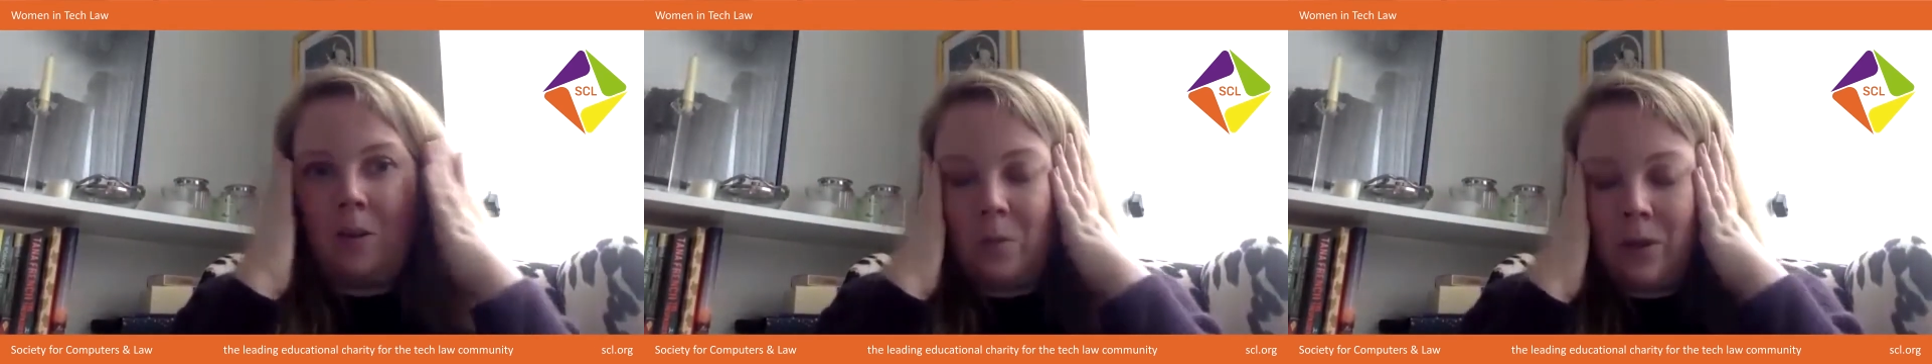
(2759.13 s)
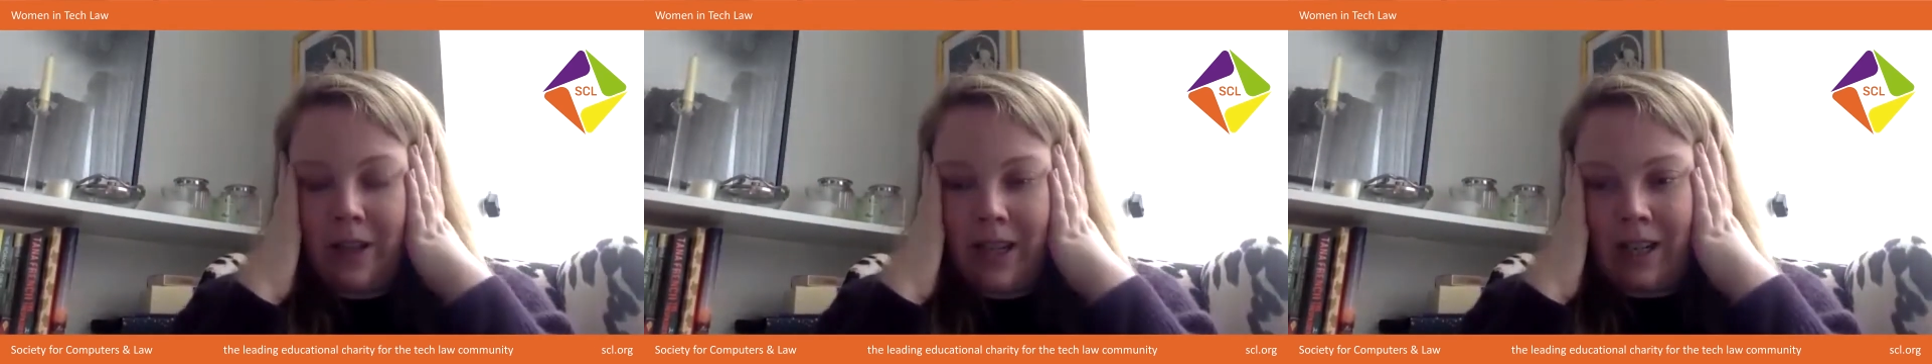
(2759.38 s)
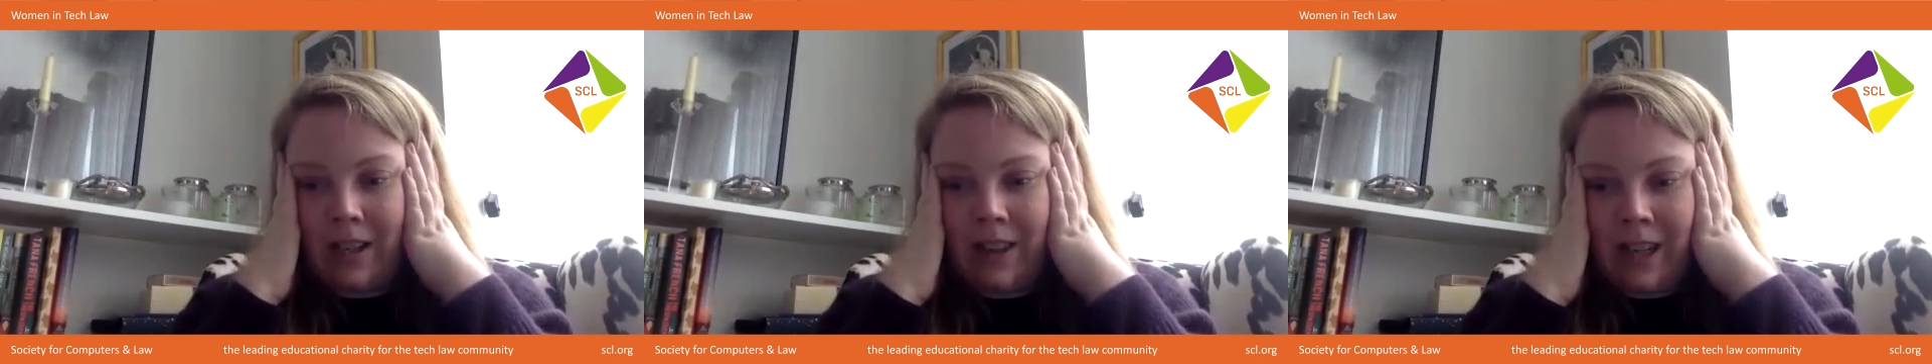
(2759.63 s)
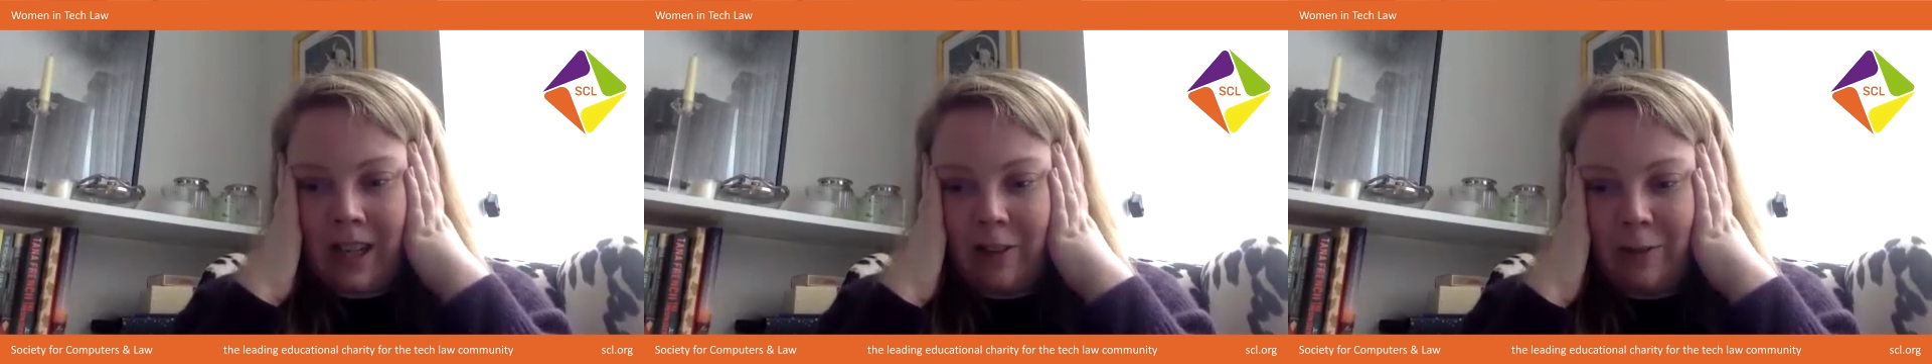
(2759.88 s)
What are they going to
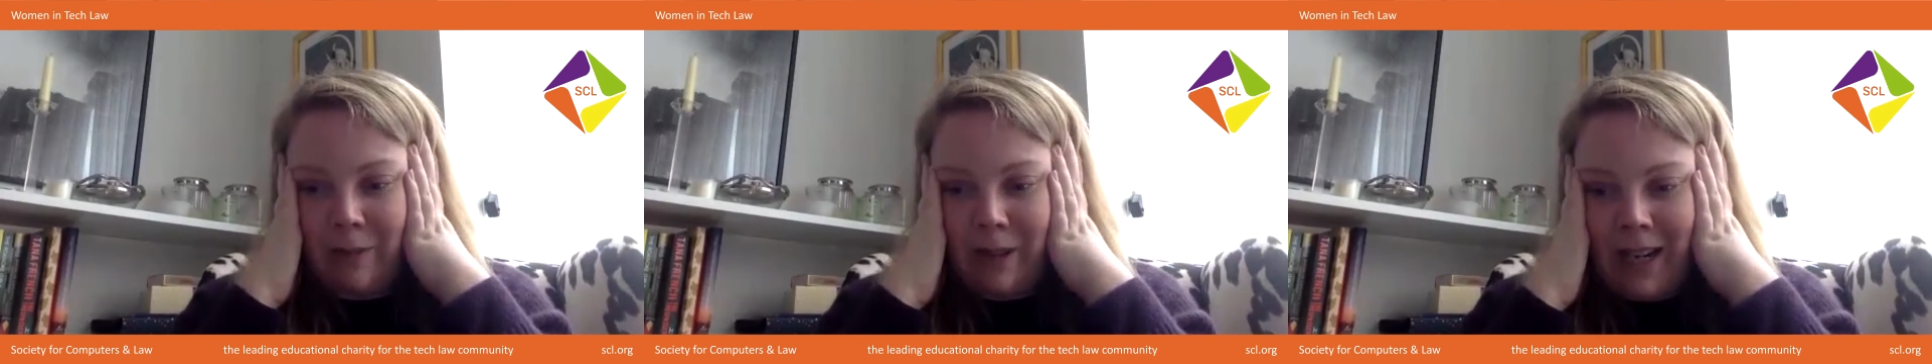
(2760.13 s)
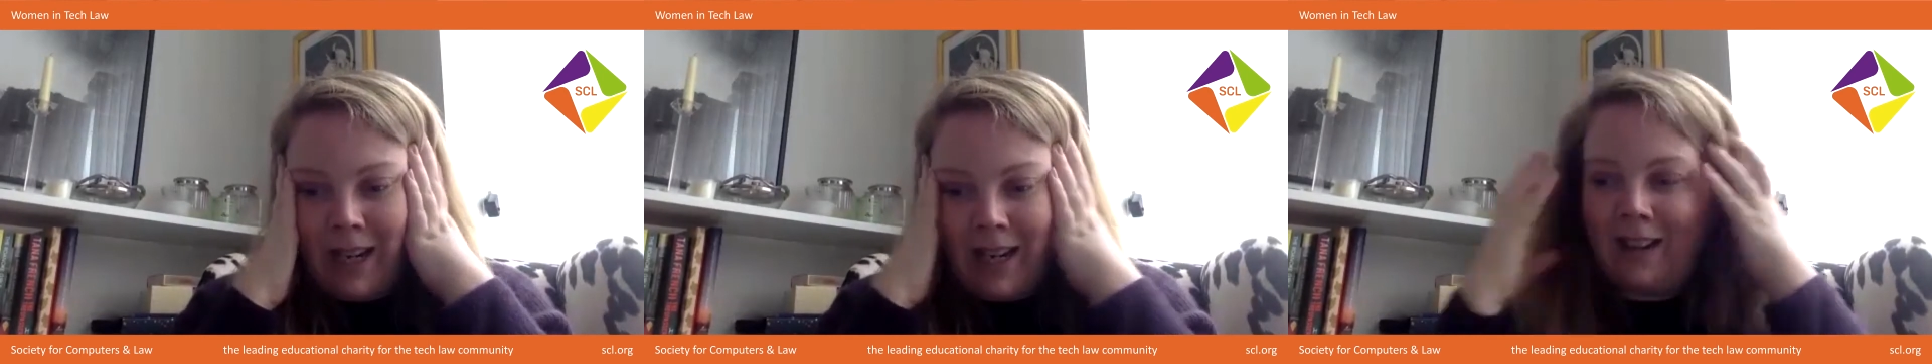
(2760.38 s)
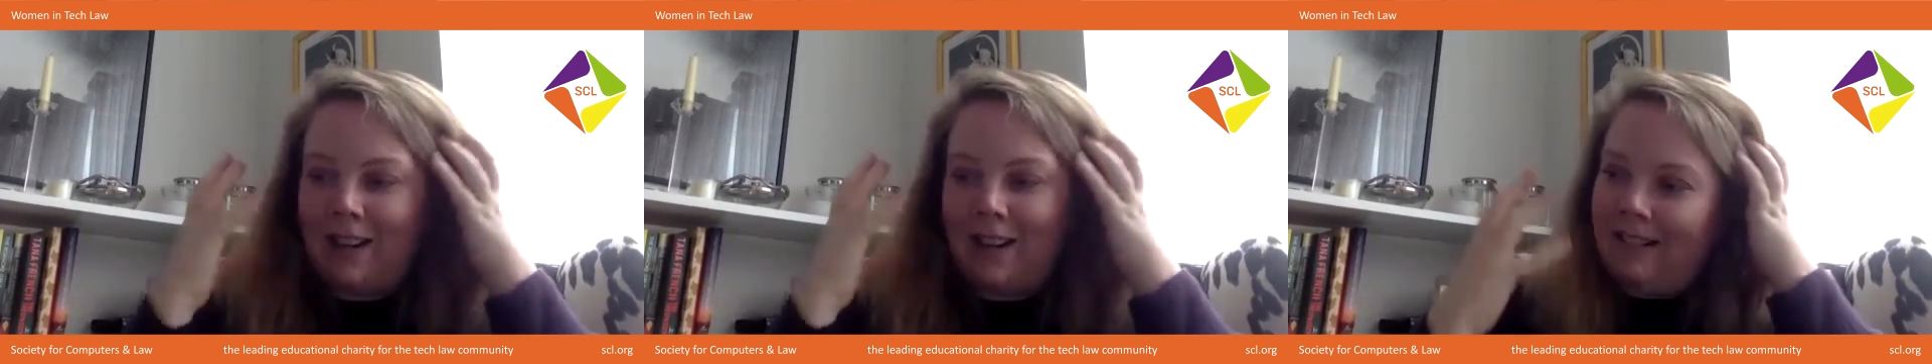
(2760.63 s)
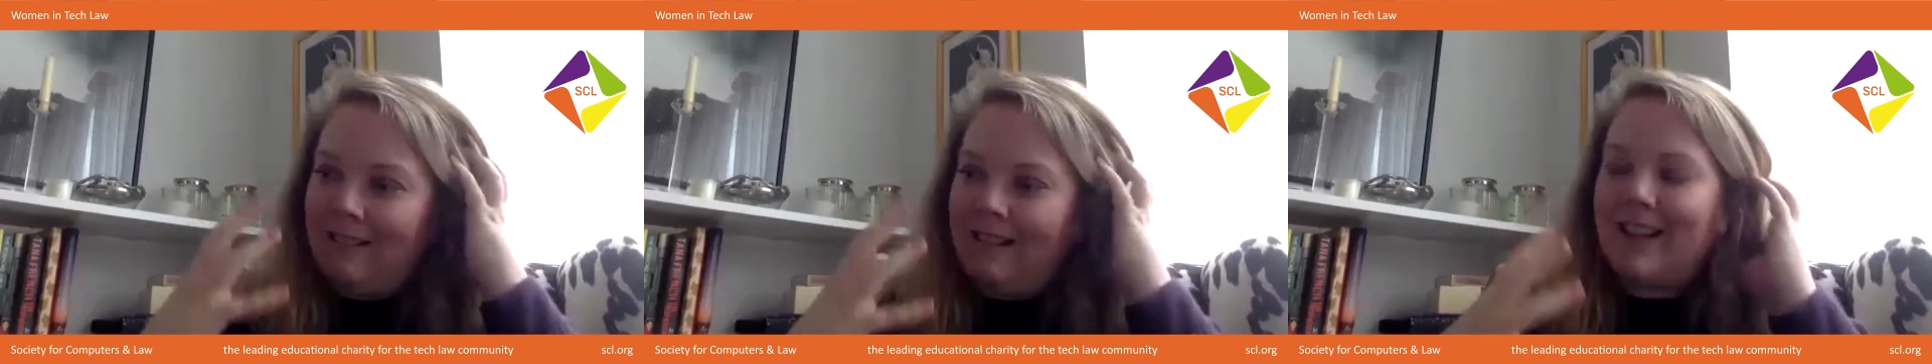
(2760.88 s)
think of me?
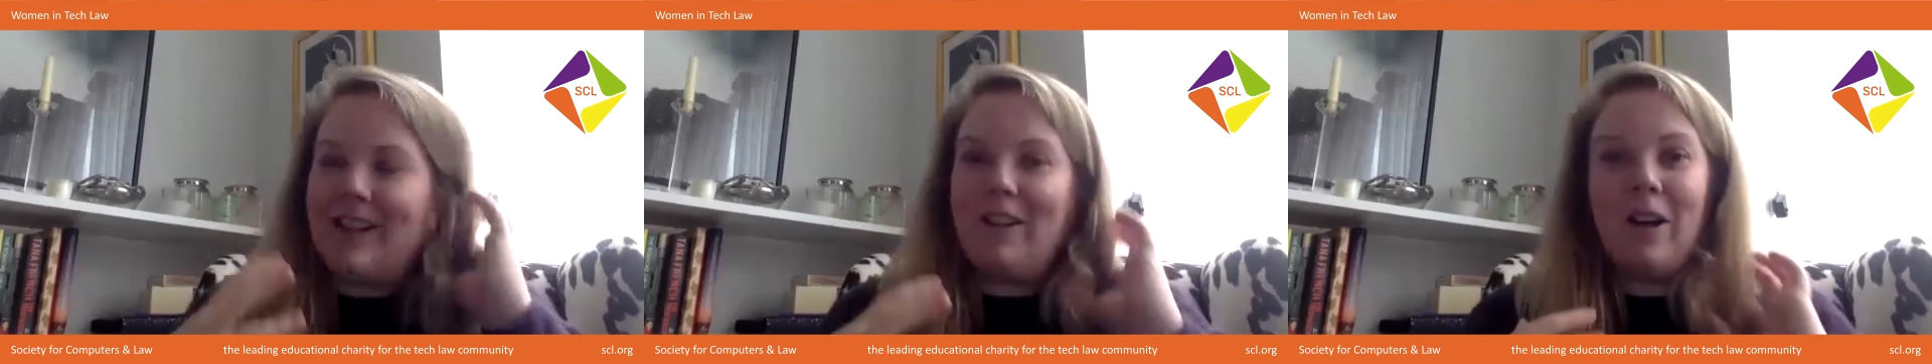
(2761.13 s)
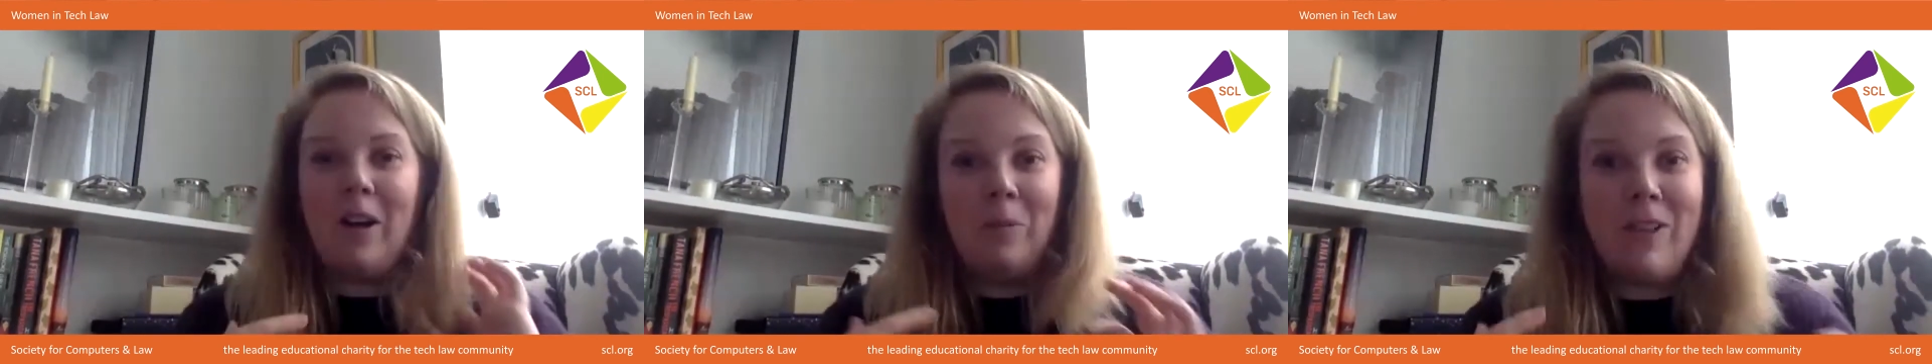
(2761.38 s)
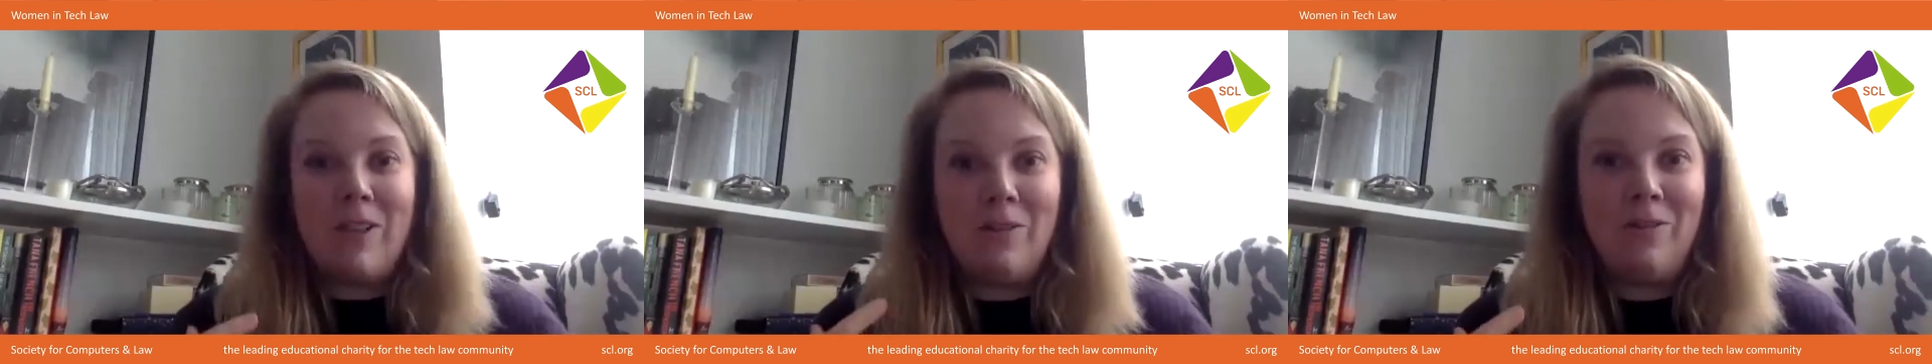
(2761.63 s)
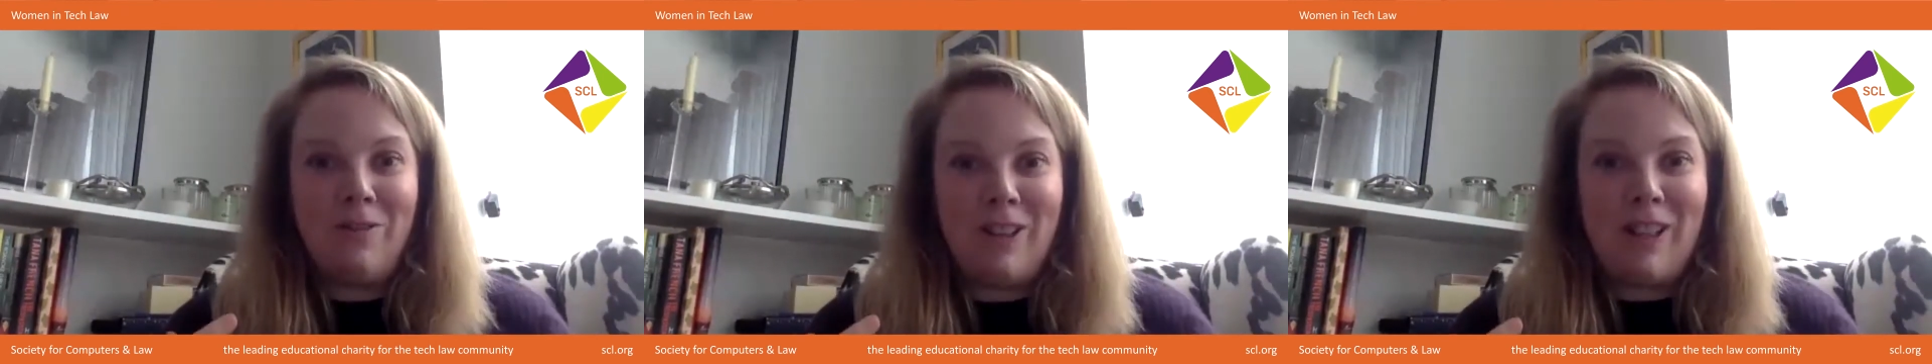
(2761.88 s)
And we sort of,